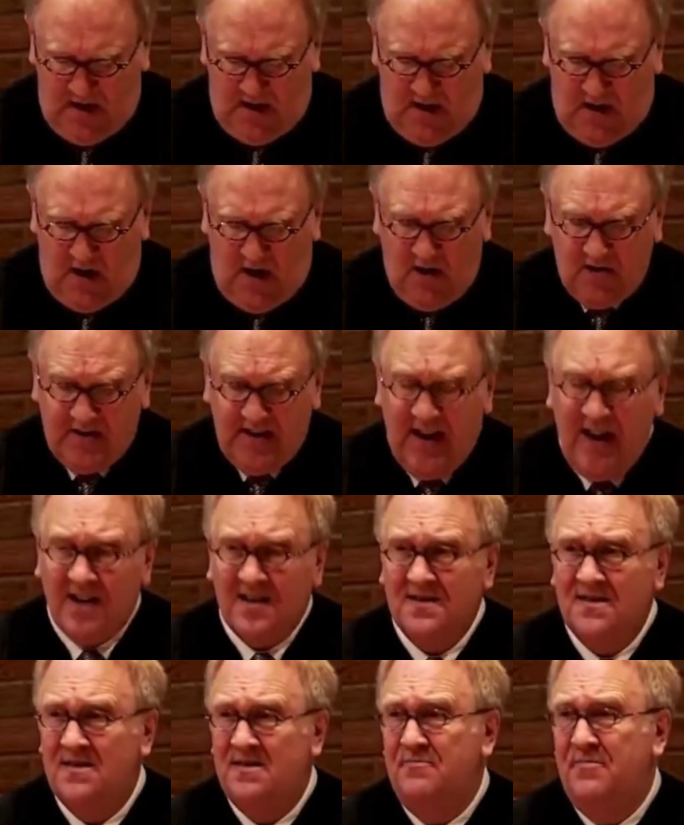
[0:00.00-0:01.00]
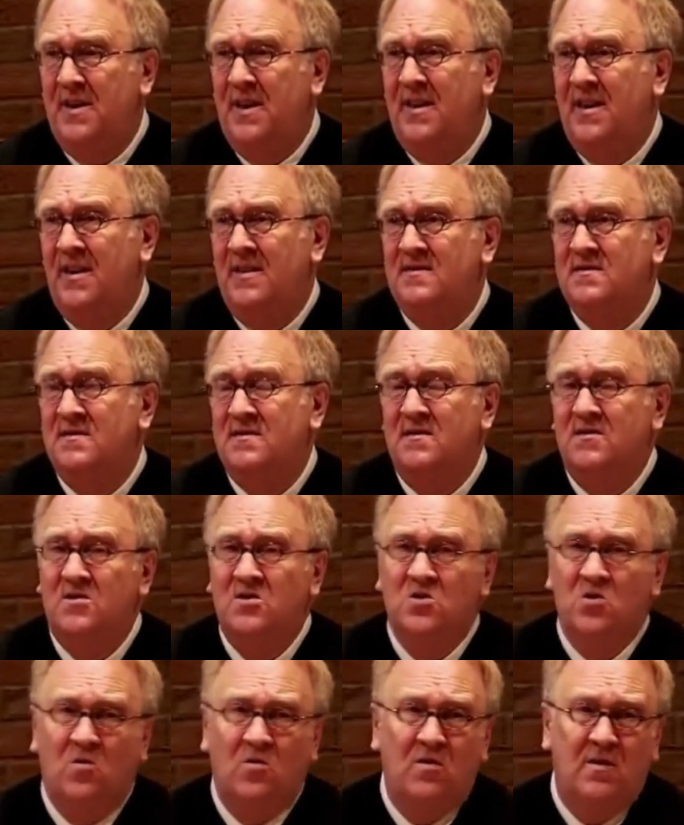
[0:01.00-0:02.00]
Our text begins the
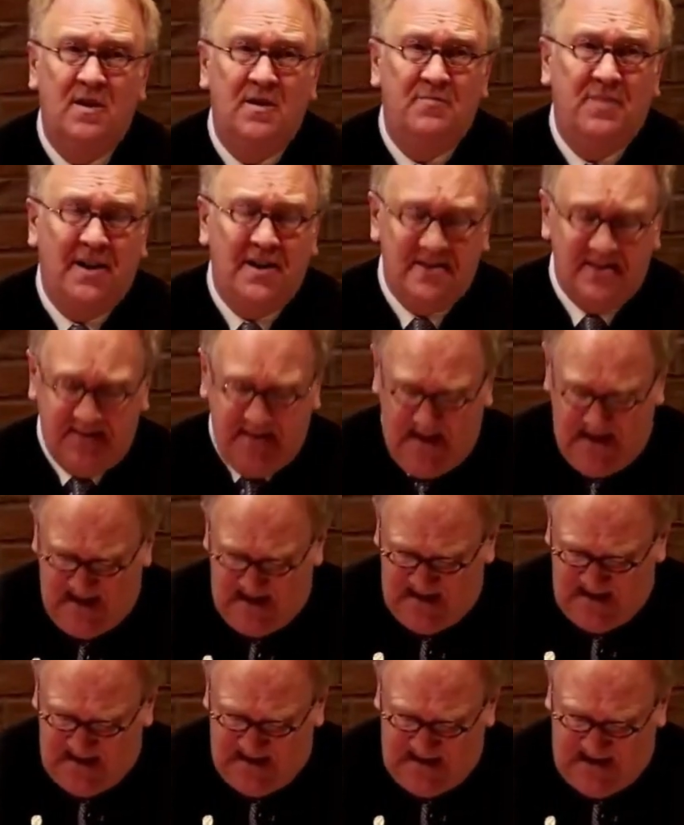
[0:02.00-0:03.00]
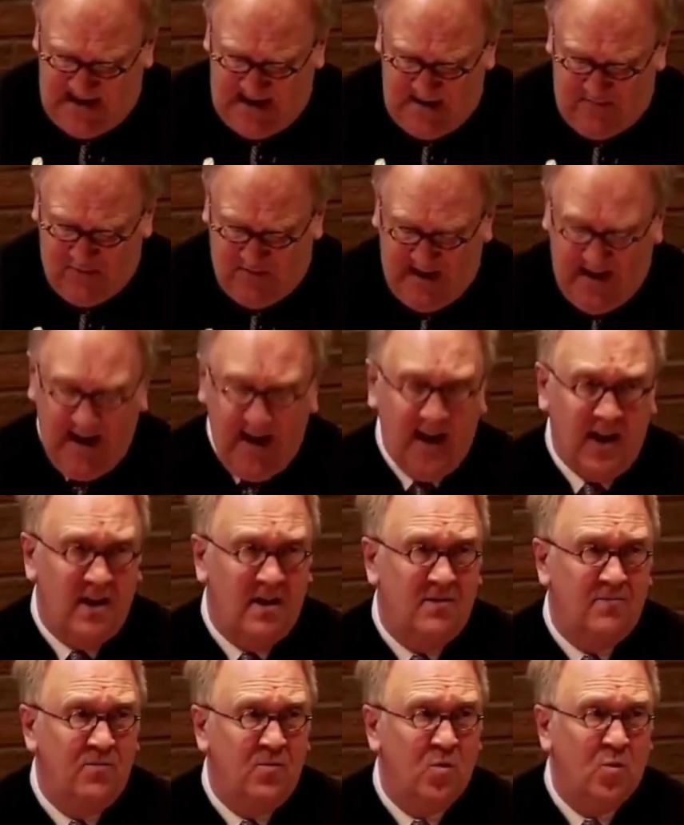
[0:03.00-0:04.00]
story by saying
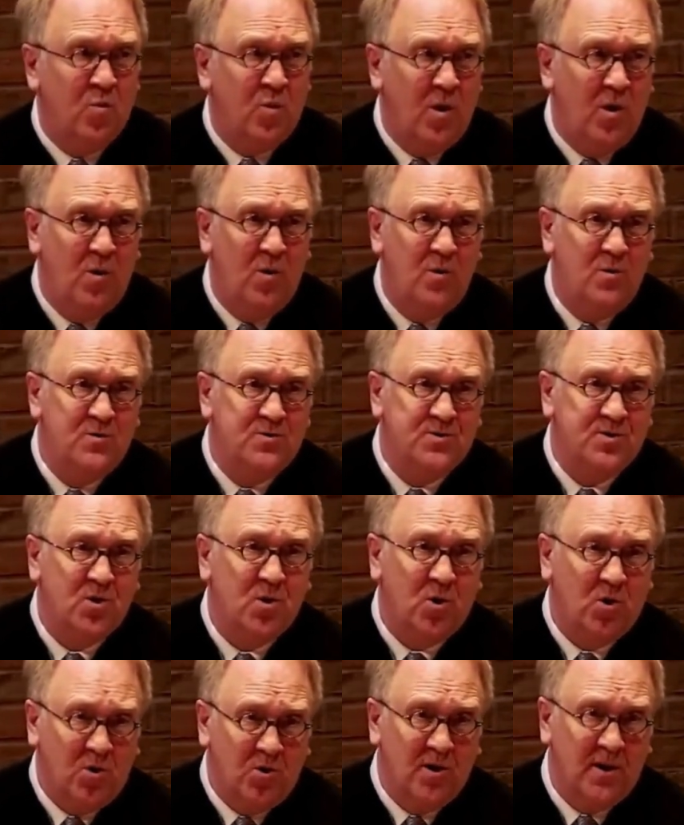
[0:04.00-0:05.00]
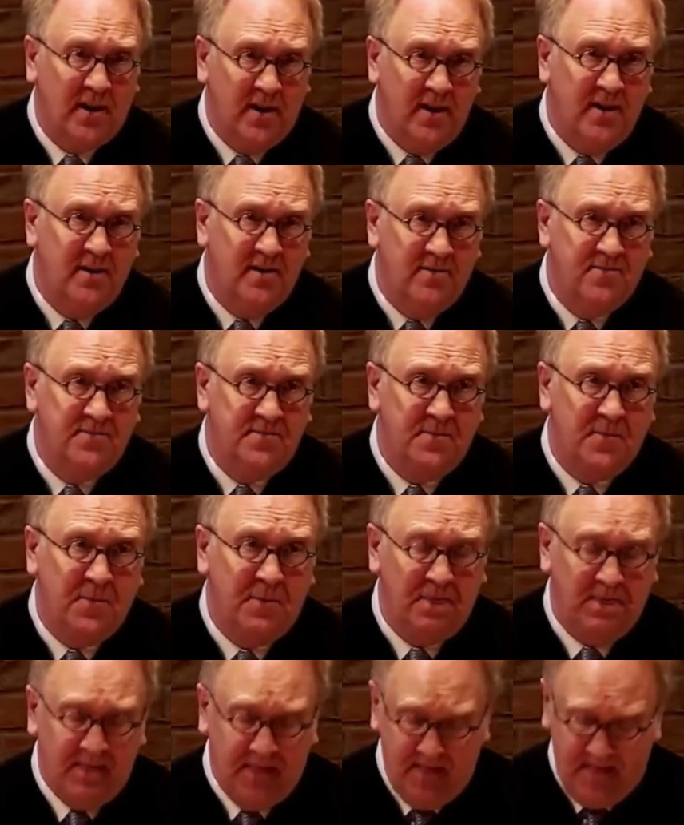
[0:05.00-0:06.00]
Abraham rose early
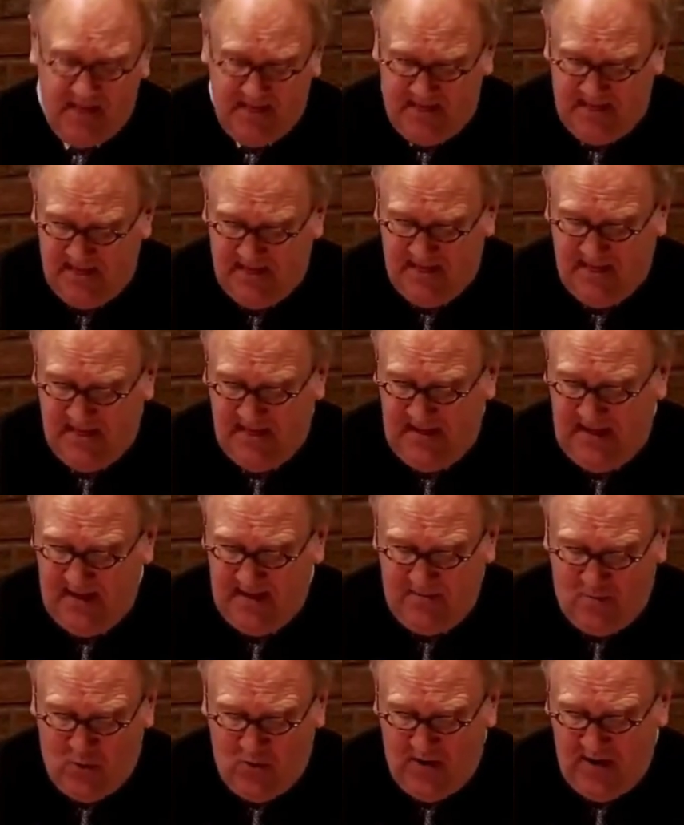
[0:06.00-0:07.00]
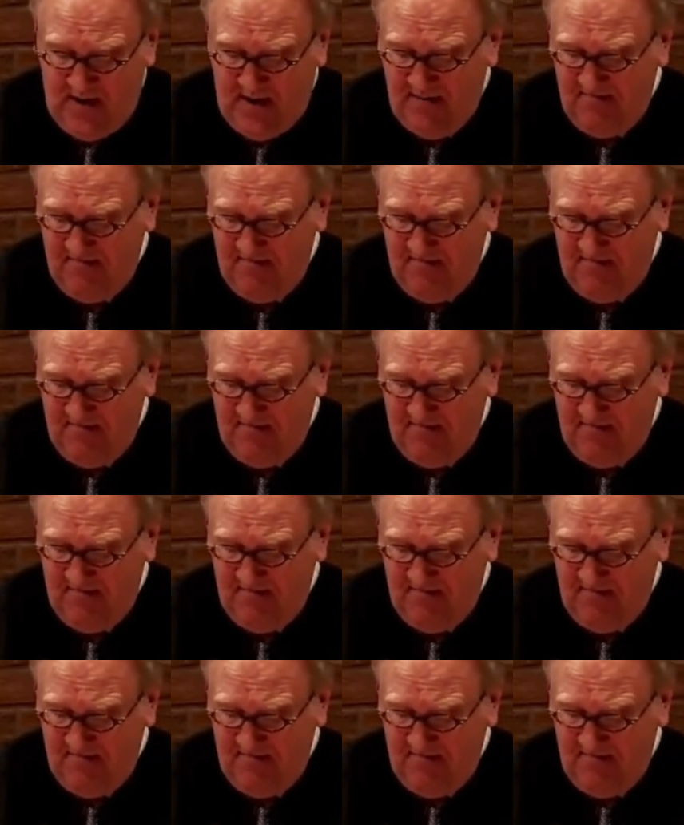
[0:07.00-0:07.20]
in the morning.